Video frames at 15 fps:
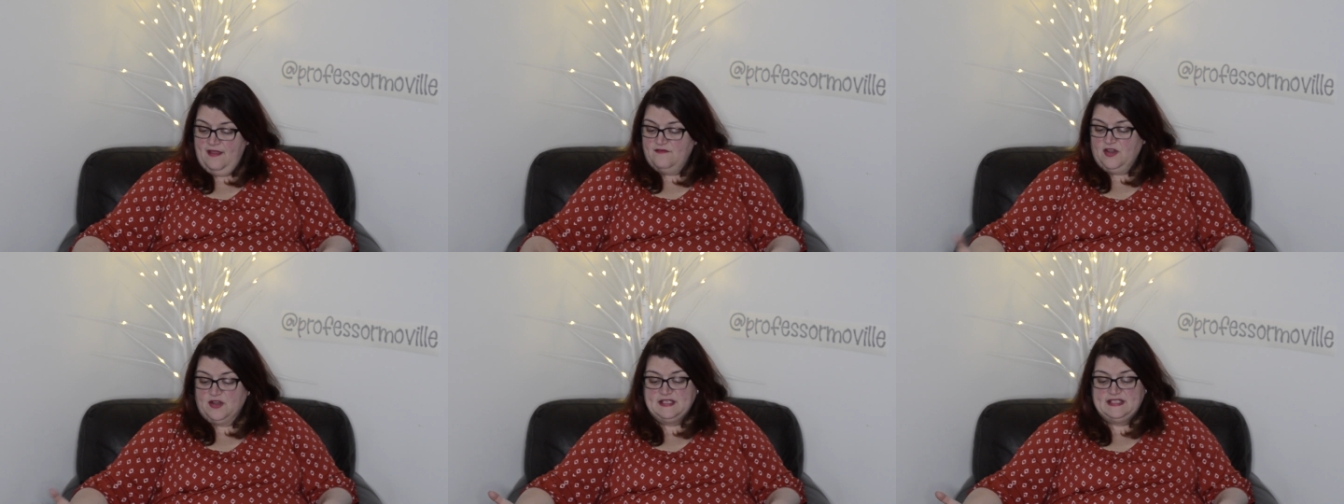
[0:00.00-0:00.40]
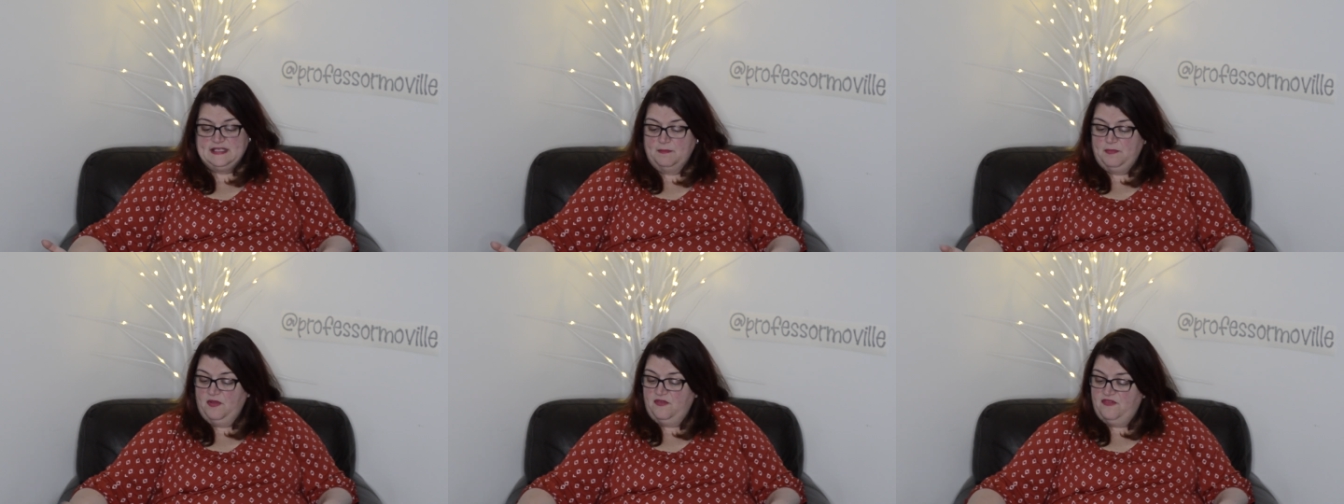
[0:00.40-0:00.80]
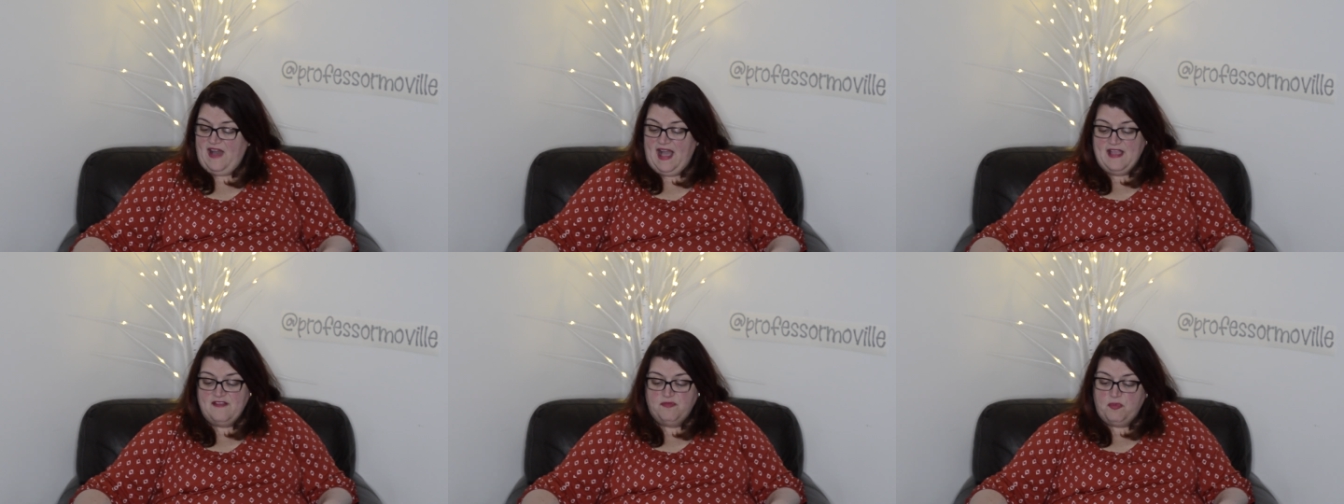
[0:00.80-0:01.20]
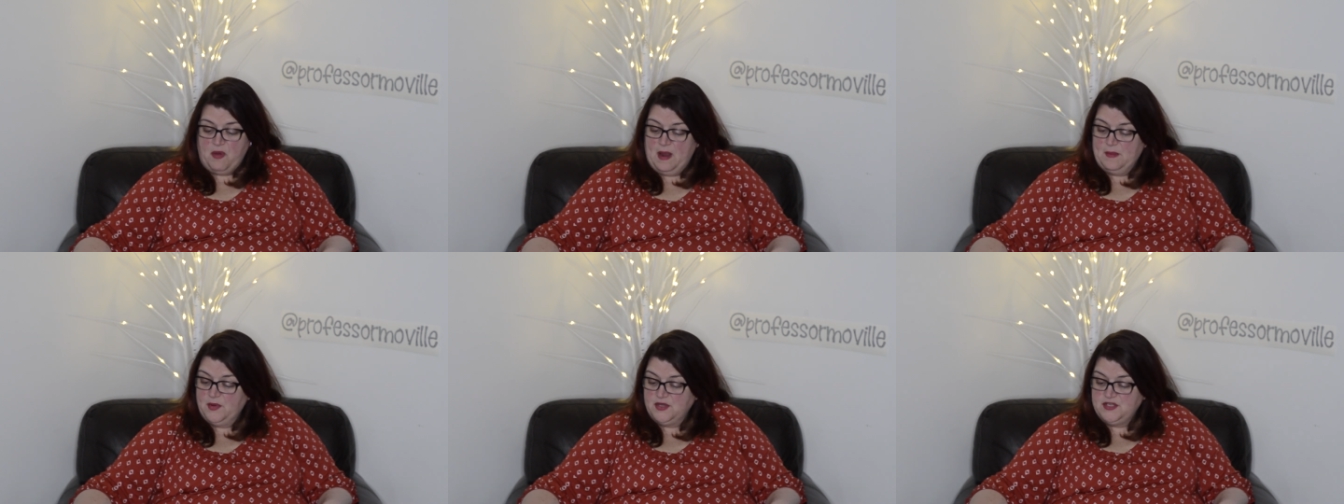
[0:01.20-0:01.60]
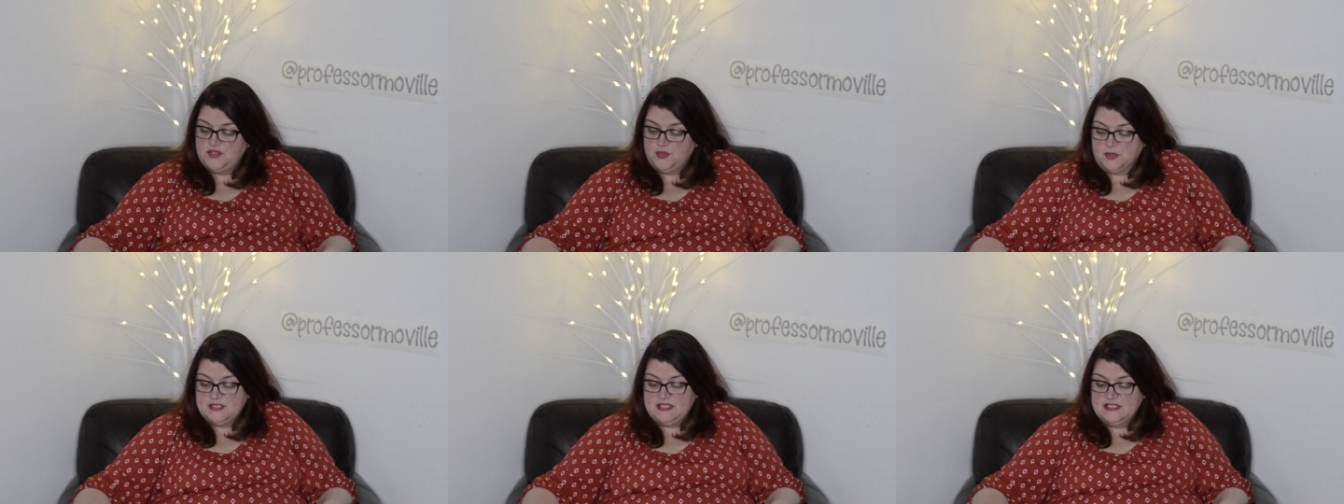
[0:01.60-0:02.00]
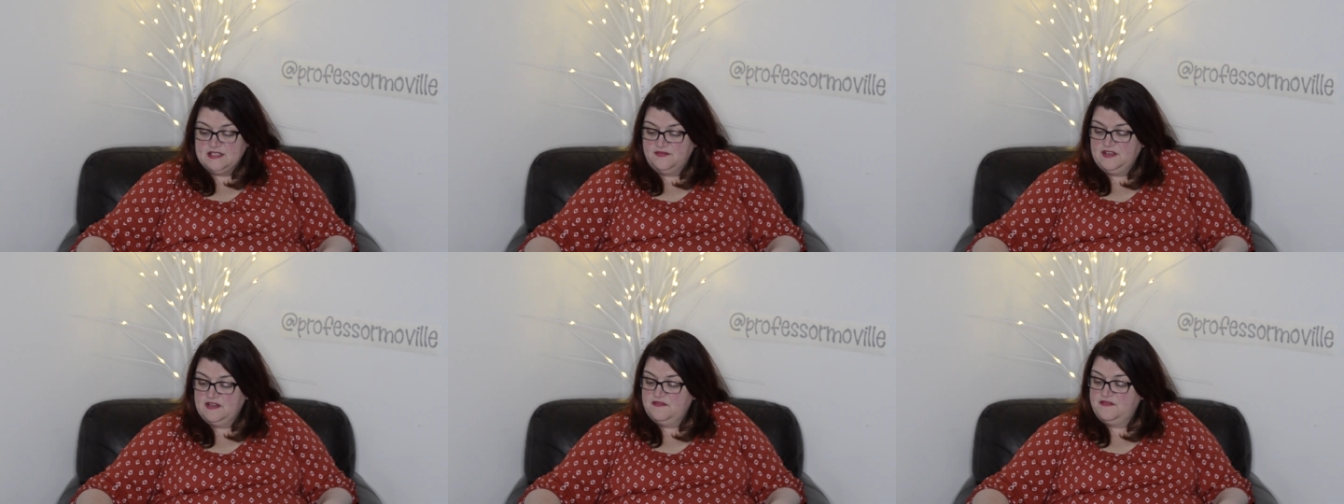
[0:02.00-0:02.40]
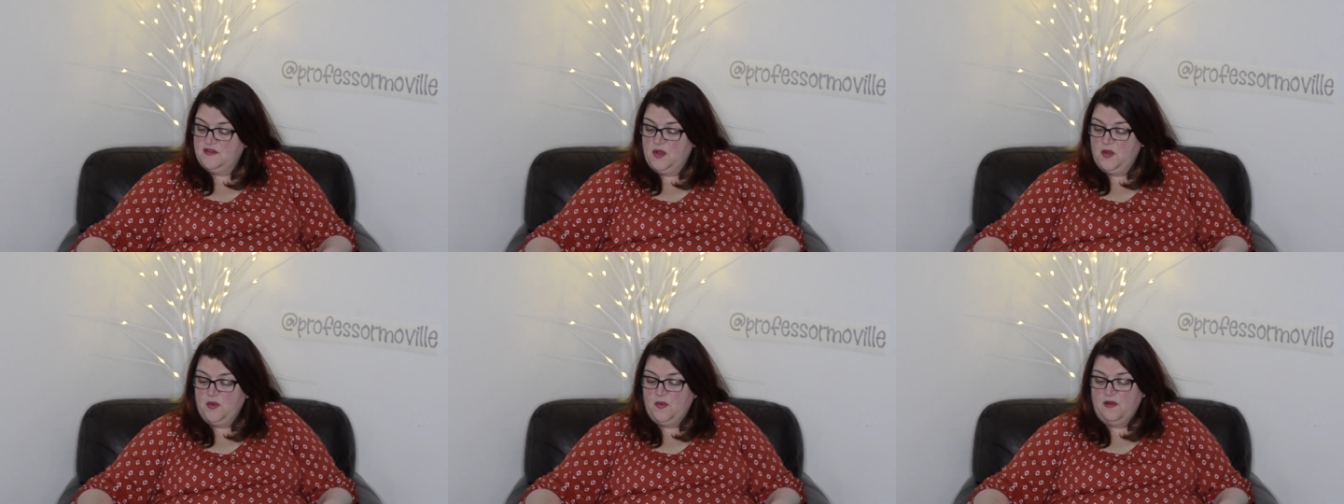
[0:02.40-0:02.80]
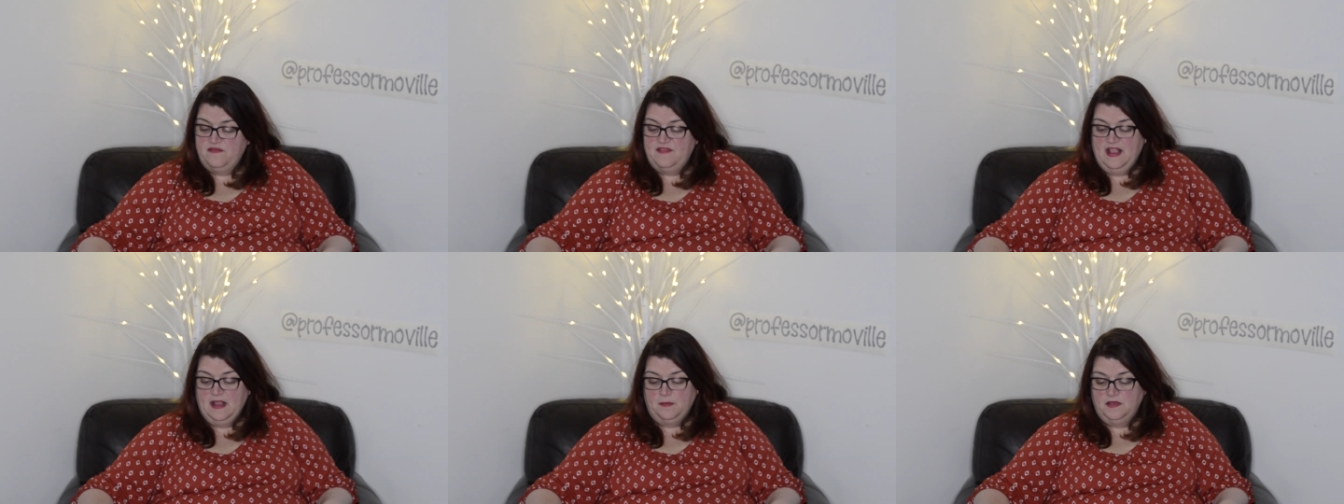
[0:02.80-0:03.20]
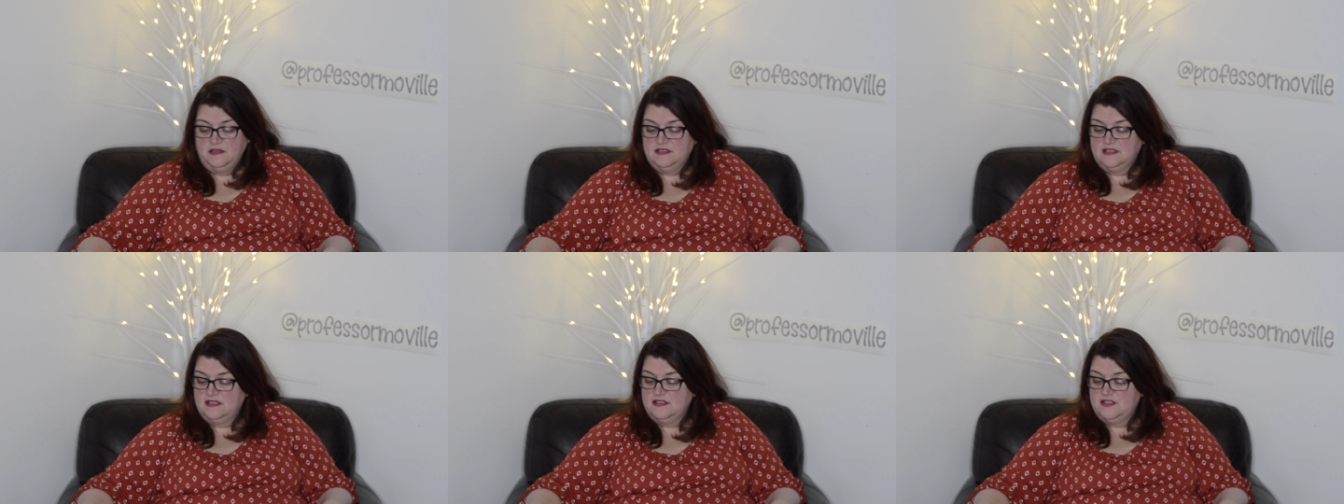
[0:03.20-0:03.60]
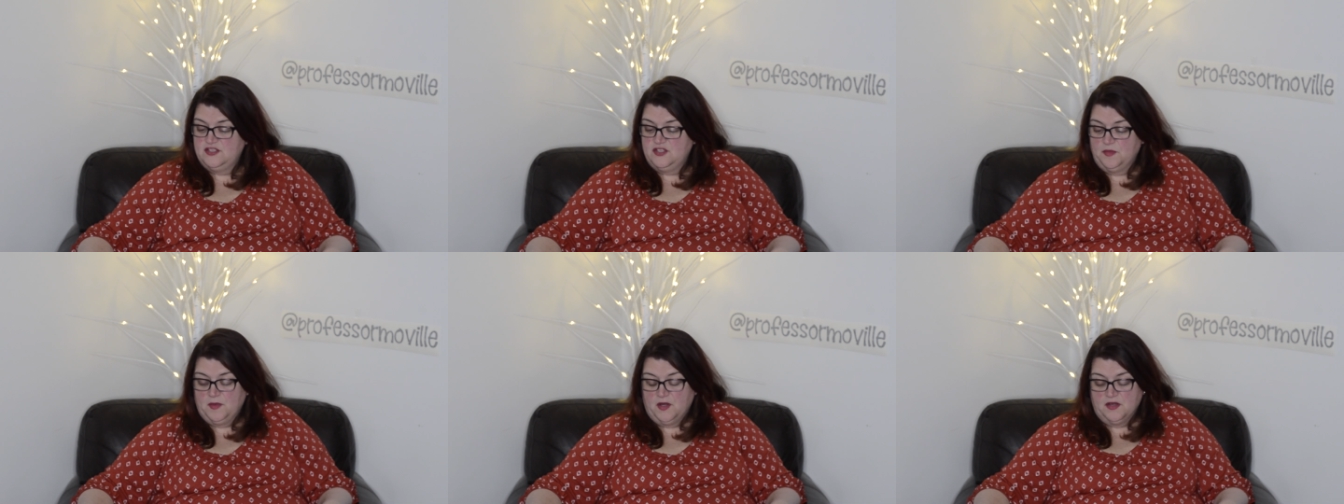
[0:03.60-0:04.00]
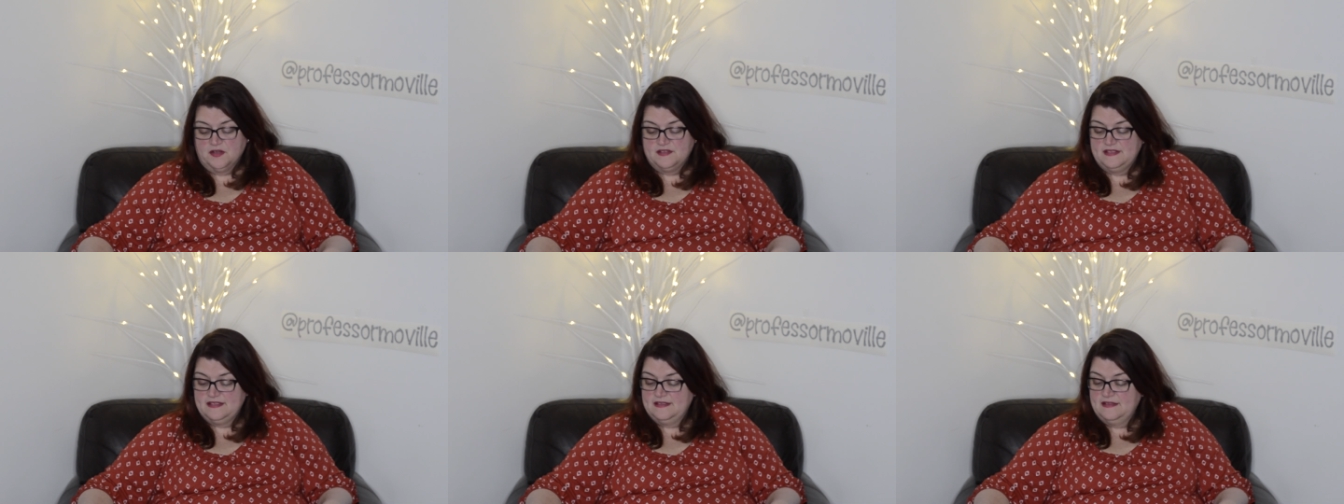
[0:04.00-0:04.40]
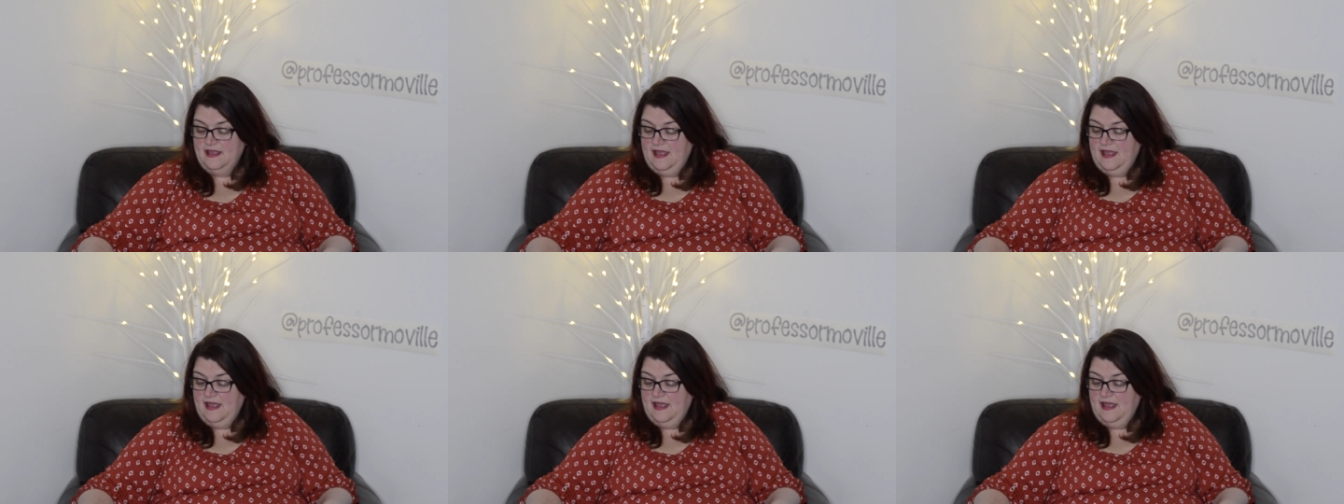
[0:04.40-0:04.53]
very simple, 5 primary sources of info available to consumers.